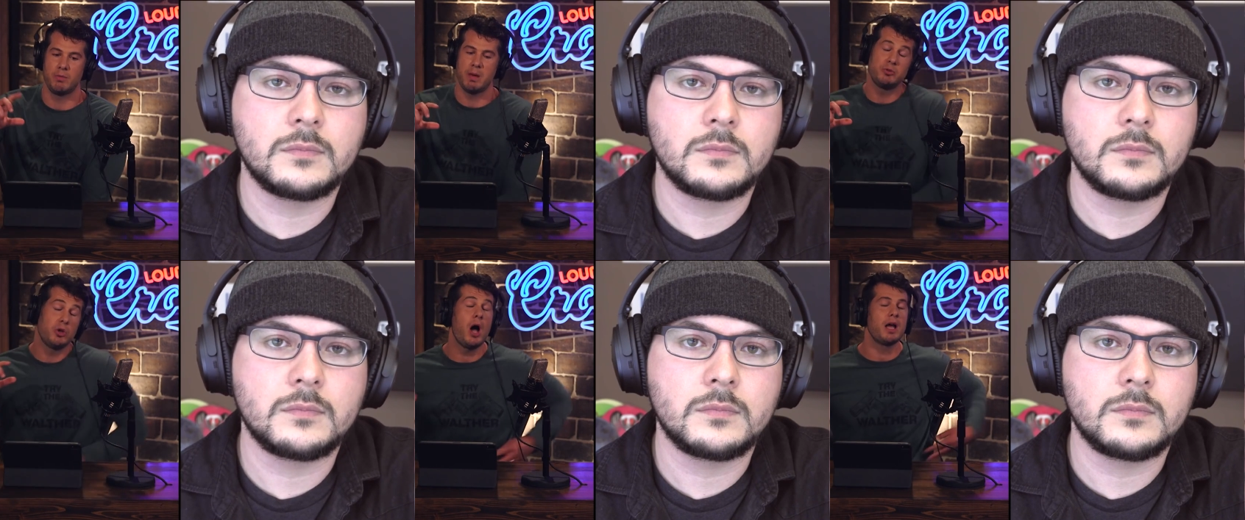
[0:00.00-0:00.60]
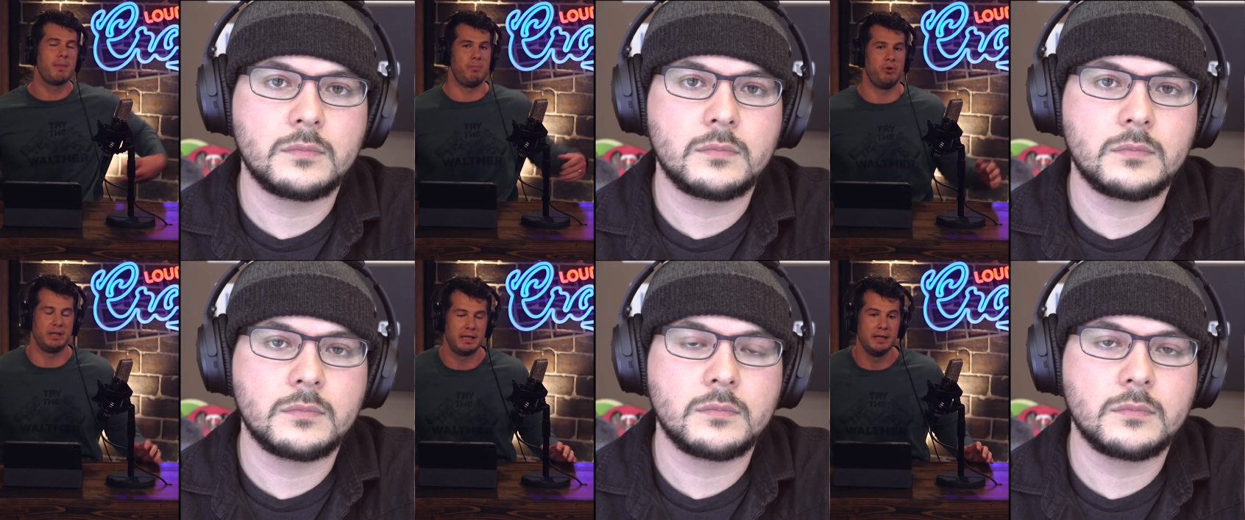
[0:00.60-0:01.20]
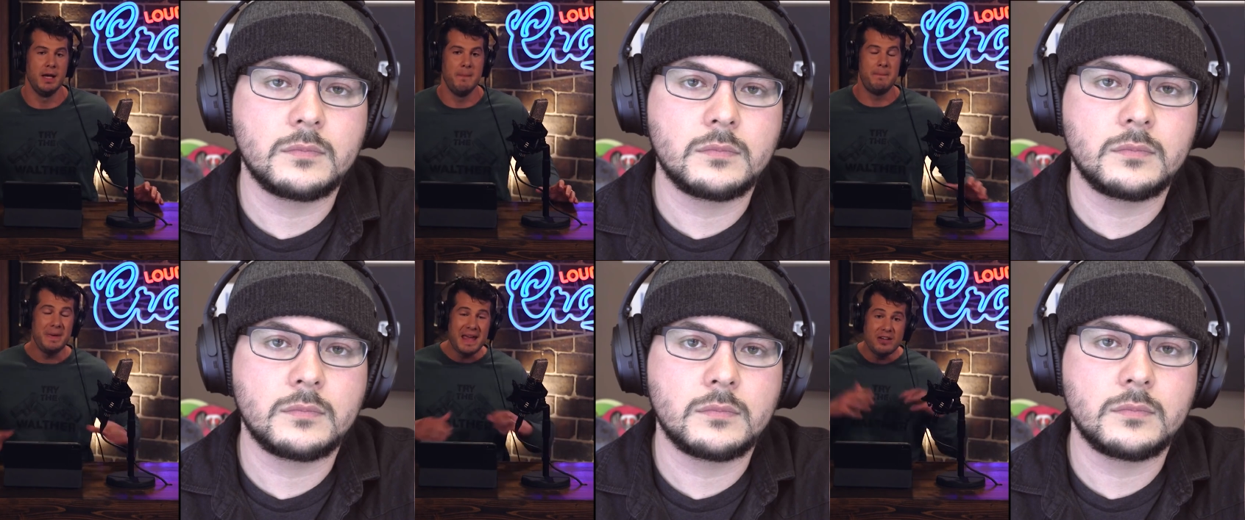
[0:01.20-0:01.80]
Speaker 1: When people talk about bullying,
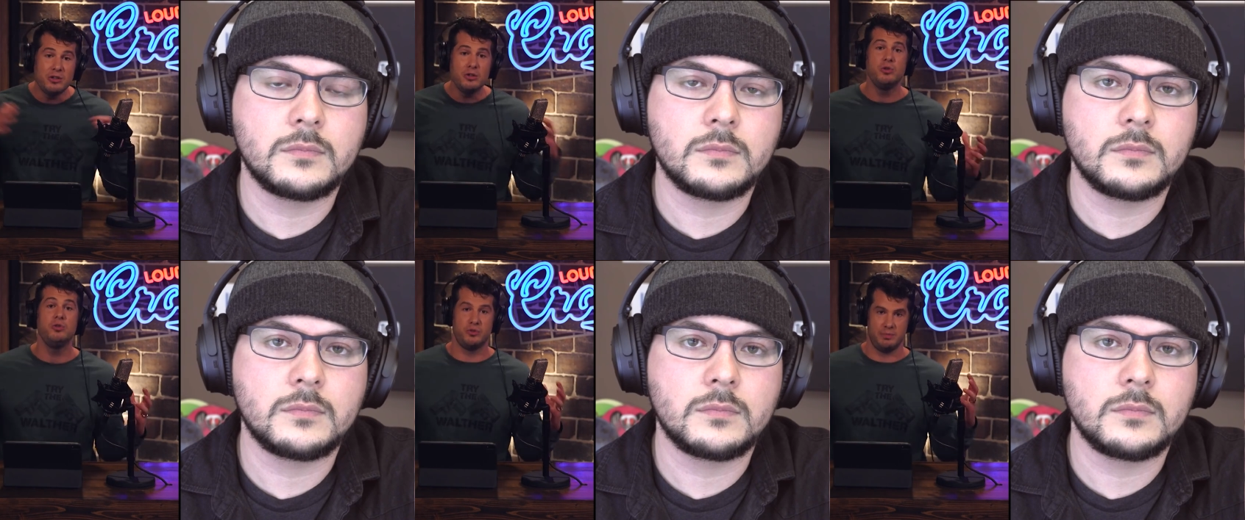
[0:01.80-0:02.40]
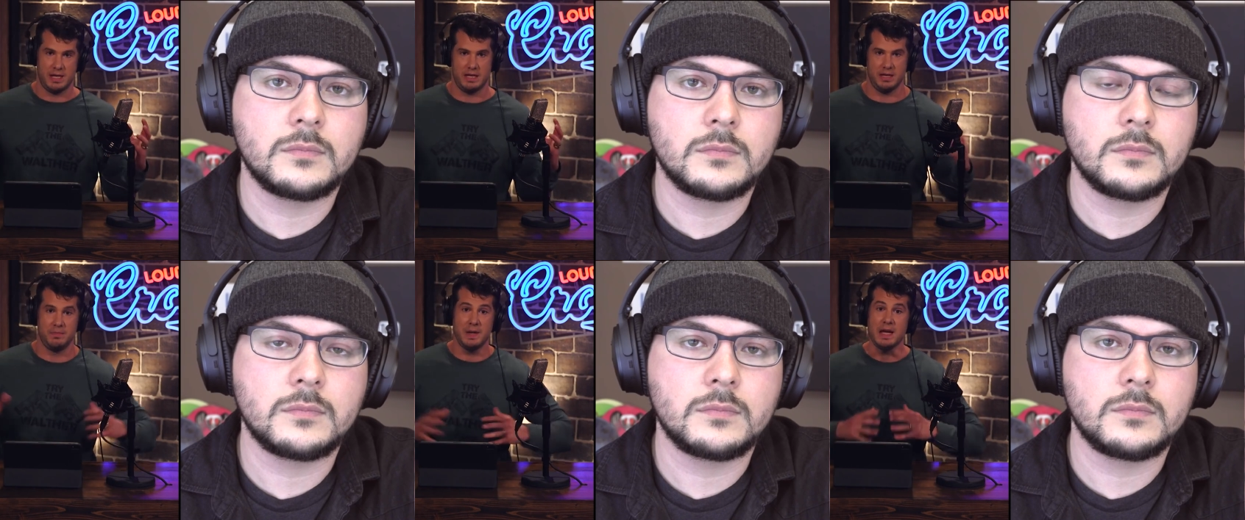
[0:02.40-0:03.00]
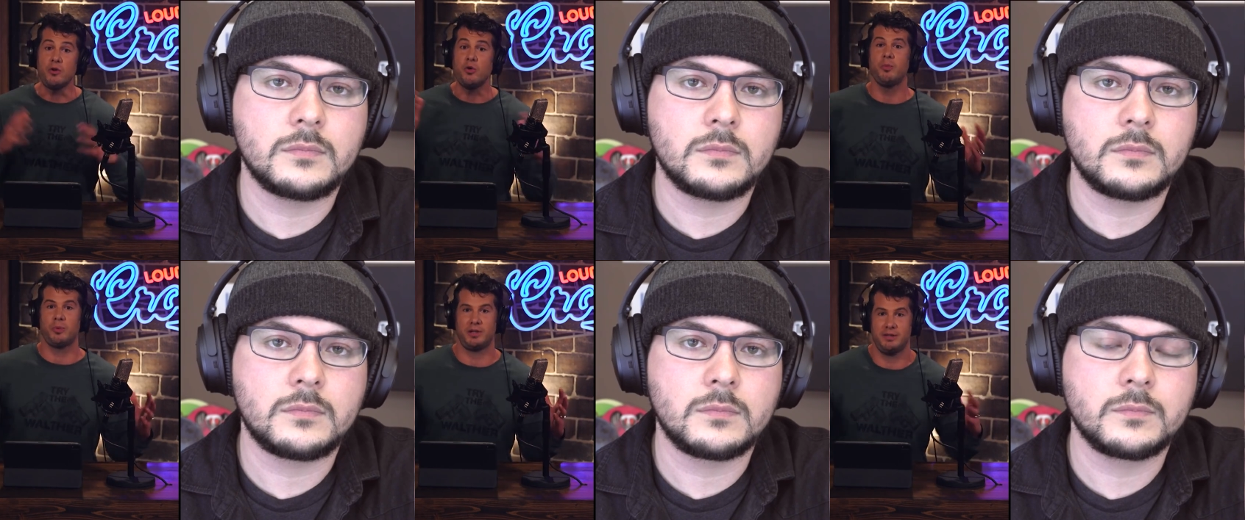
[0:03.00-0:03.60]
big news media, big
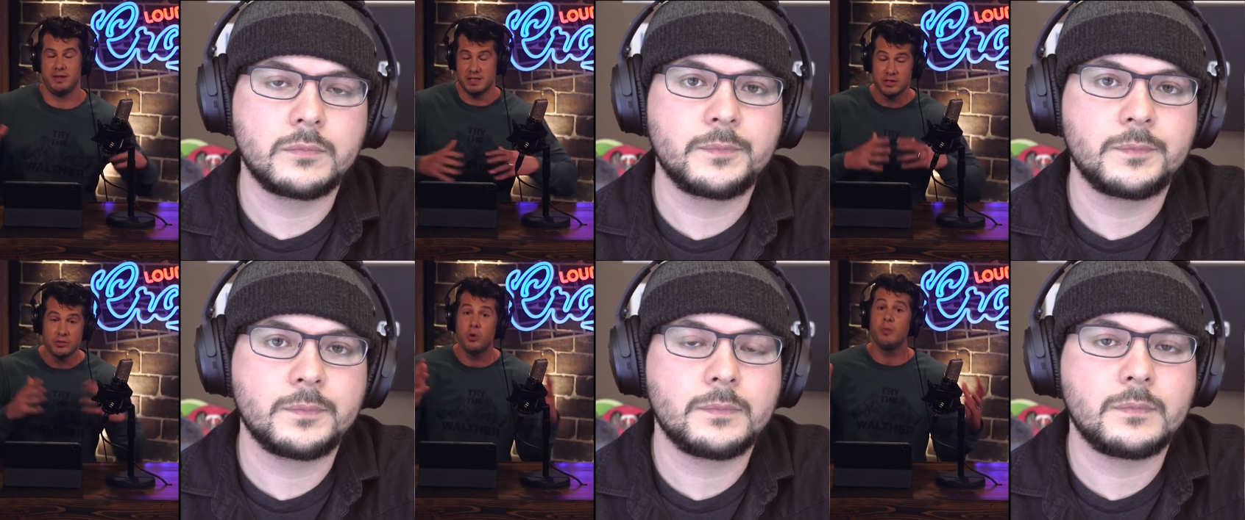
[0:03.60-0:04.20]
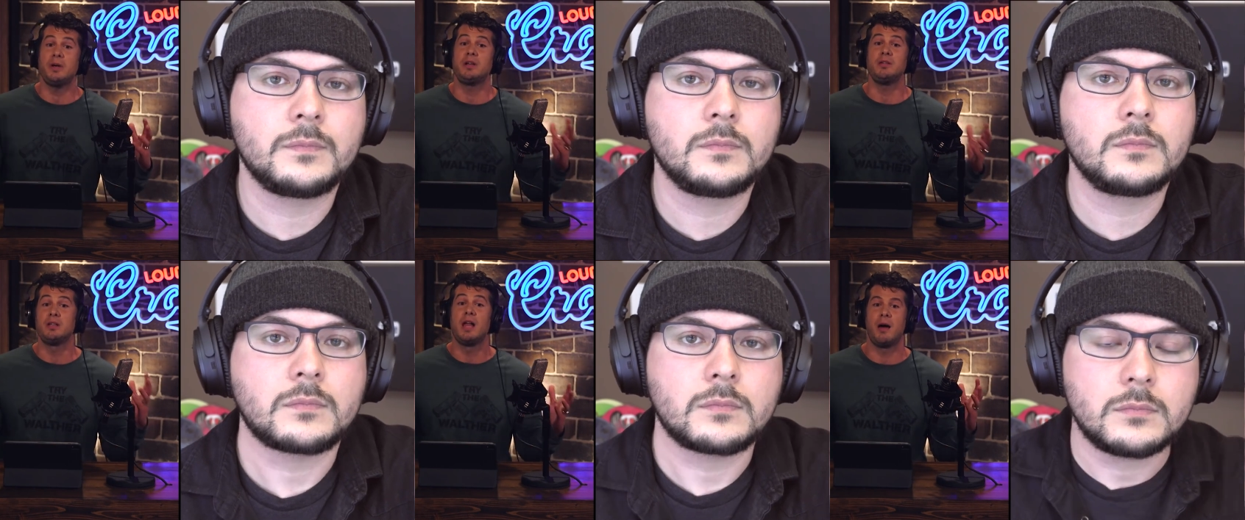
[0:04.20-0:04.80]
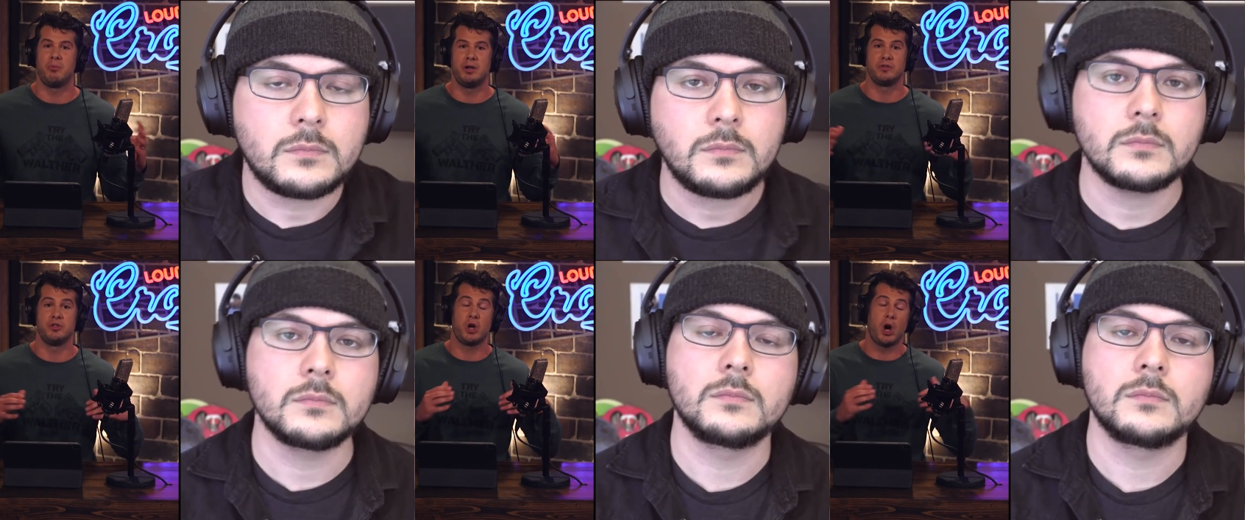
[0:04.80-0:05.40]
corporate these corporate conglomerates